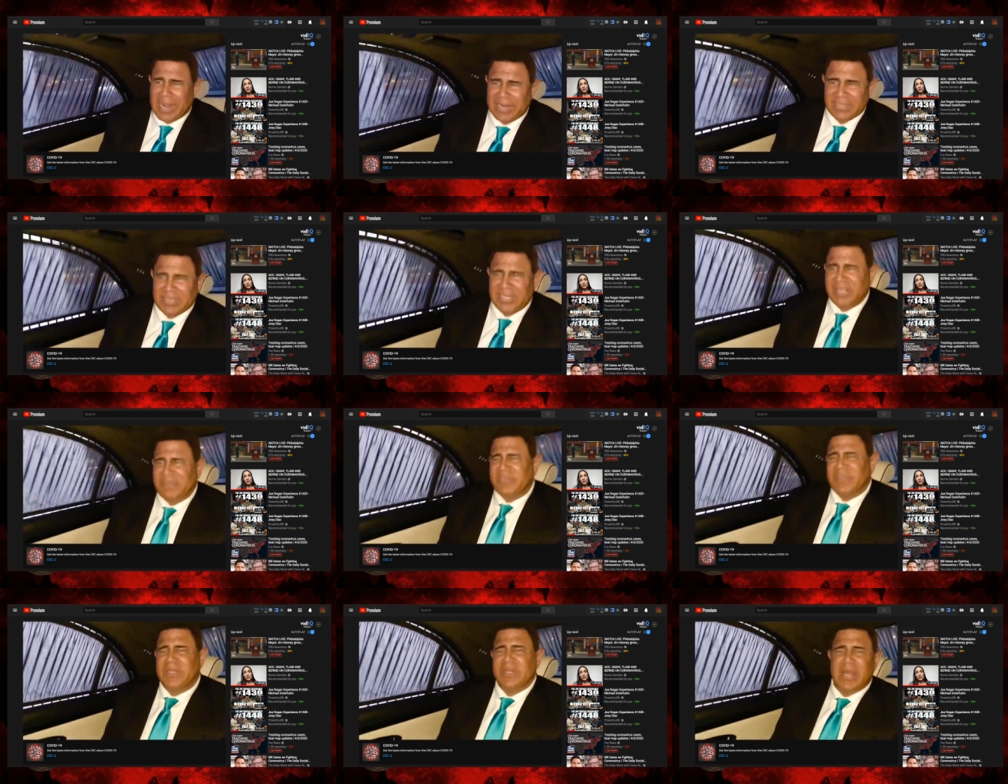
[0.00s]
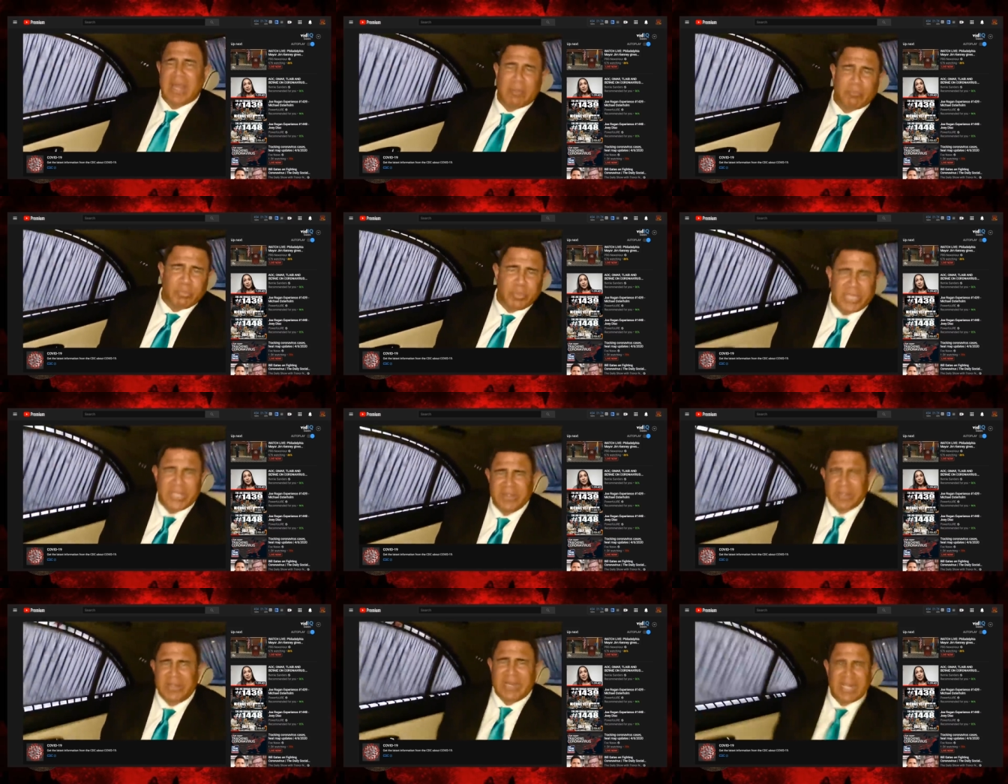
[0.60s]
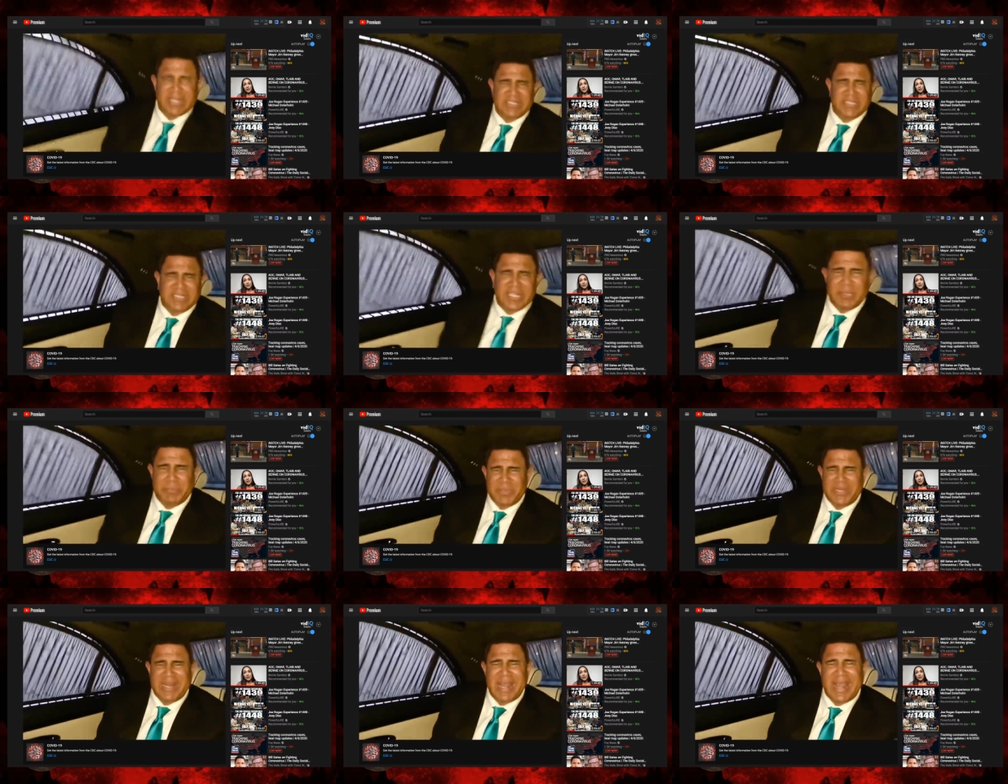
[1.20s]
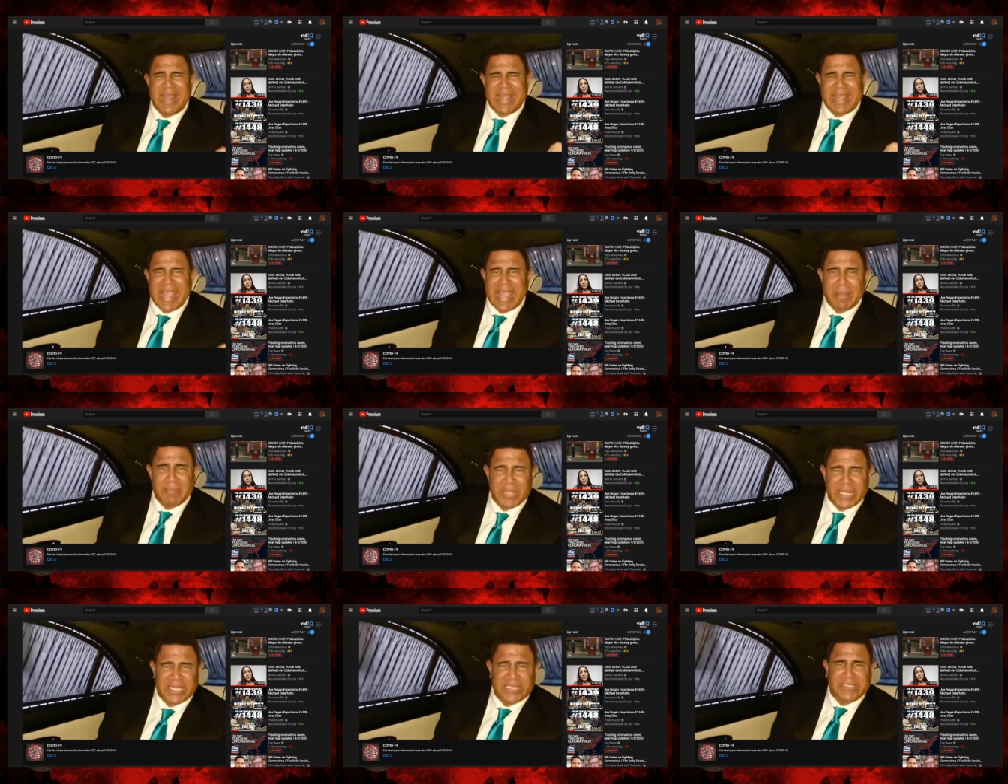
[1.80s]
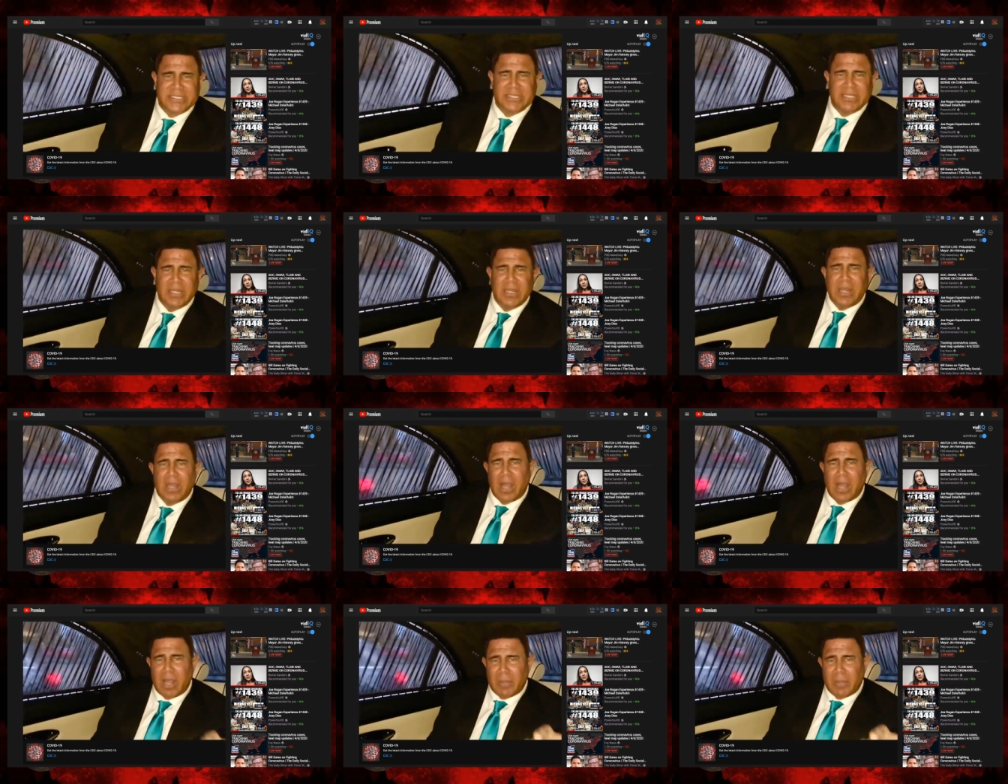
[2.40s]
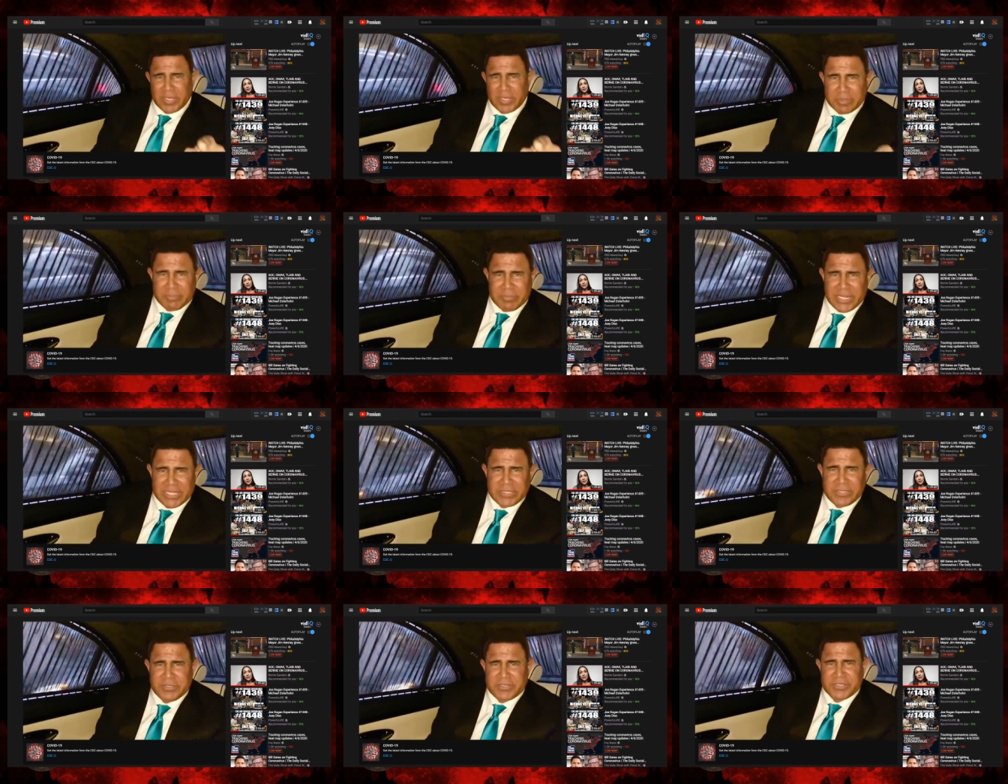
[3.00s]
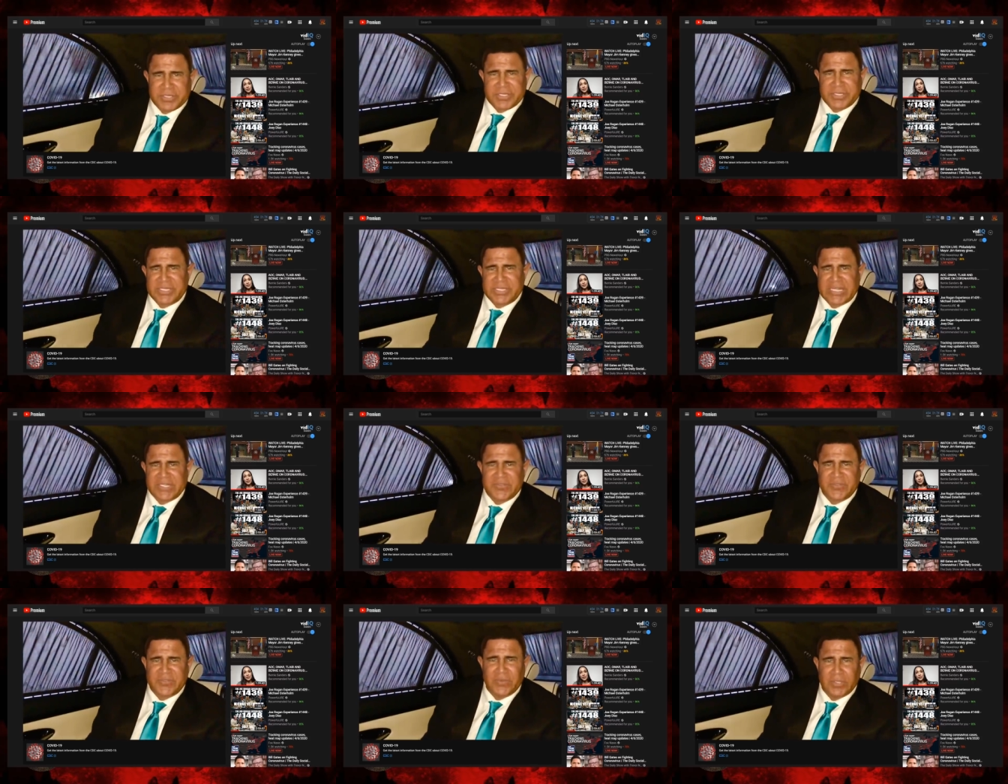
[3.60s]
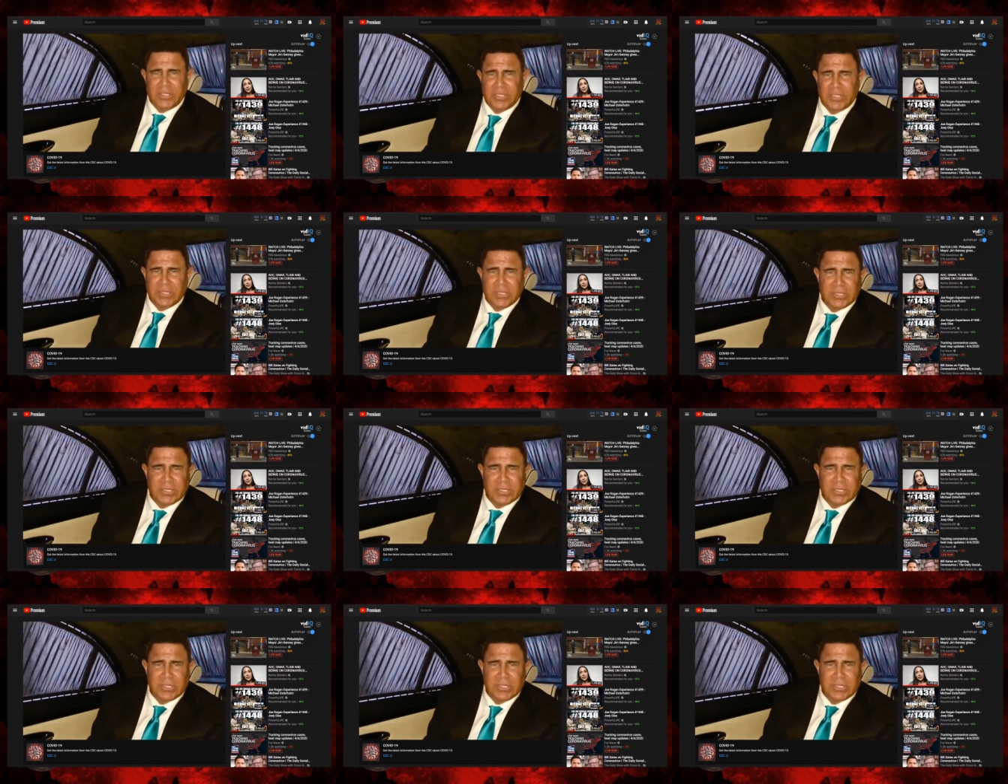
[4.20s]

I okay. live it, I breathe it, I sleep it, I am it. Okay. I'm here to make you successful.